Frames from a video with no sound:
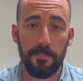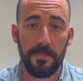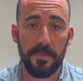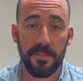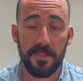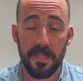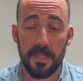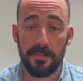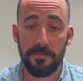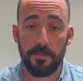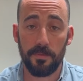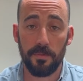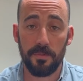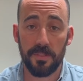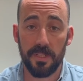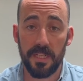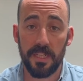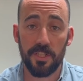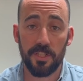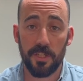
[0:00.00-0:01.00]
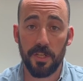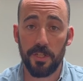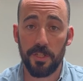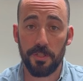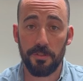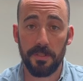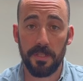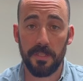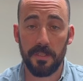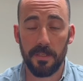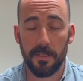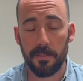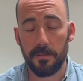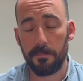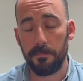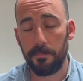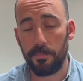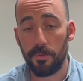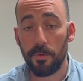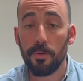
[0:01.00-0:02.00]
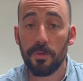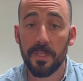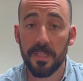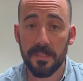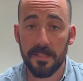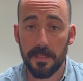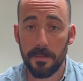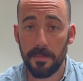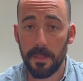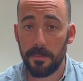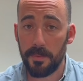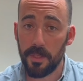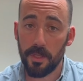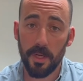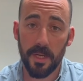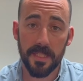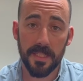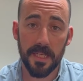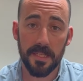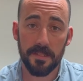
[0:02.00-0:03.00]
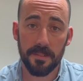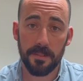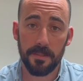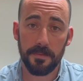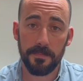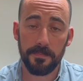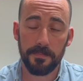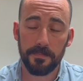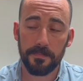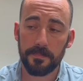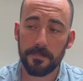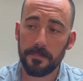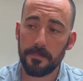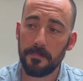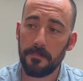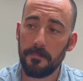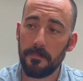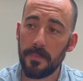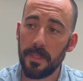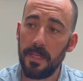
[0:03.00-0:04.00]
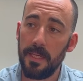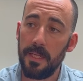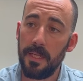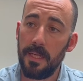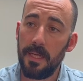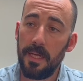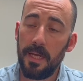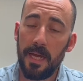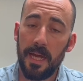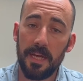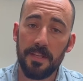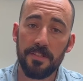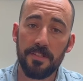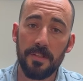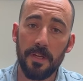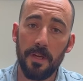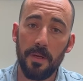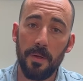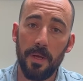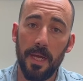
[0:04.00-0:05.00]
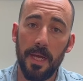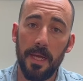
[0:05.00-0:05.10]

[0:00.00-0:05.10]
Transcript: set of rules in each country that are broadly similar but not identical. And so